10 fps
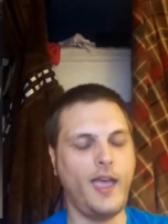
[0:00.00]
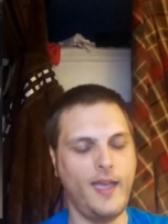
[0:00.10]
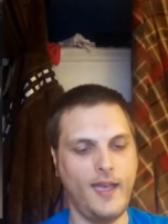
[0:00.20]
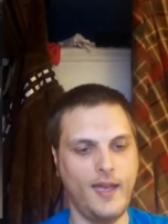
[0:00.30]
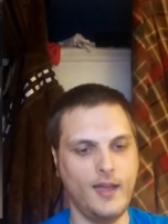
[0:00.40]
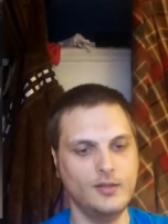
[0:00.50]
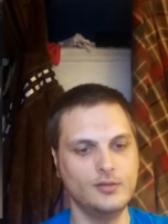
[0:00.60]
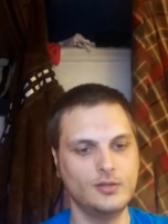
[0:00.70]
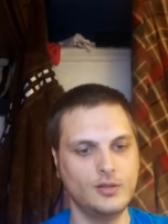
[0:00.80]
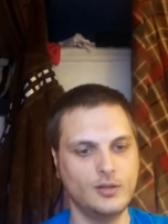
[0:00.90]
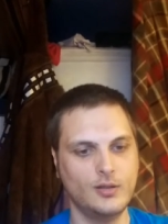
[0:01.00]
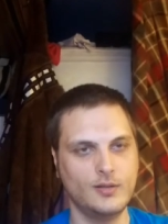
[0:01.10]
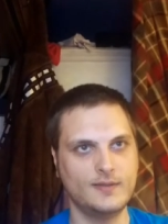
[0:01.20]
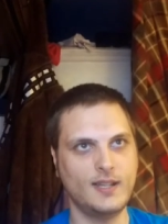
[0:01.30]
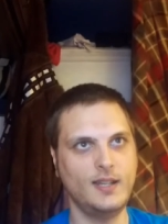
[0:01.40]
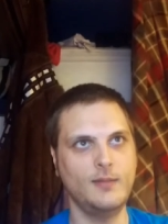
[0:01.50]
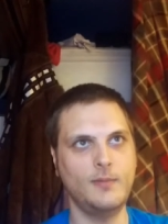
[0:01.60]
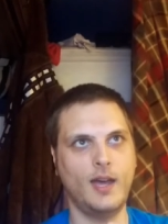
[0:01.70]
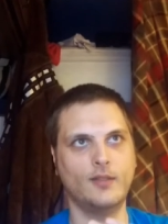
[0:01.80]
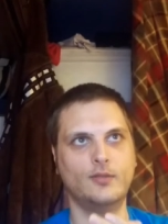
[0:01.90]
and sent him
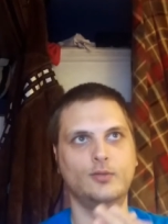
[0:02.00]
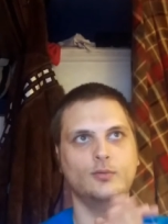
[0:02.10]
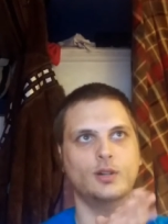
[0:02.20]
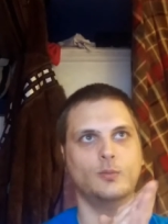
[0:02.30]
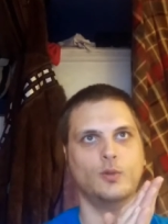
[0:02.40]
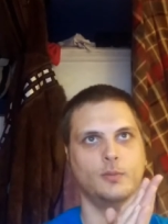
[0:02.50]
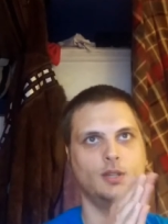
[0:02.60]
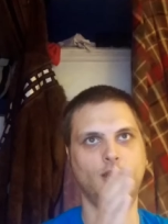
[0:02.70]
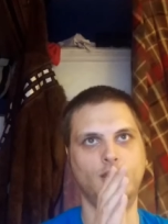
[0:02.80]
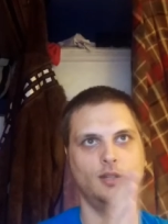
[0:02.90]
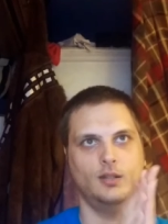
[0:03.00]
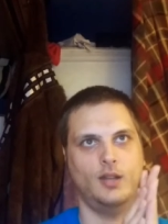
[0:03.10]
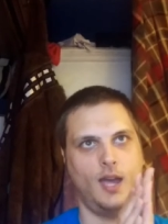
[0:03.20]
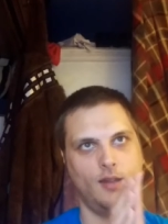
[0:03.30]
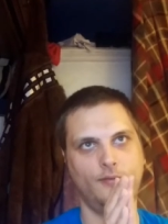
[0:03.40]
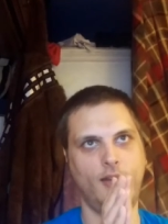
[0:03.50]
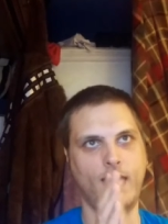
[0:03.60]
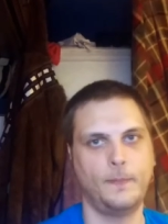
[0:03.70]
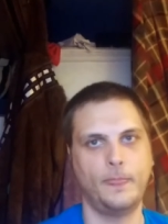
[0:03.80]
out to a woman in Halifax.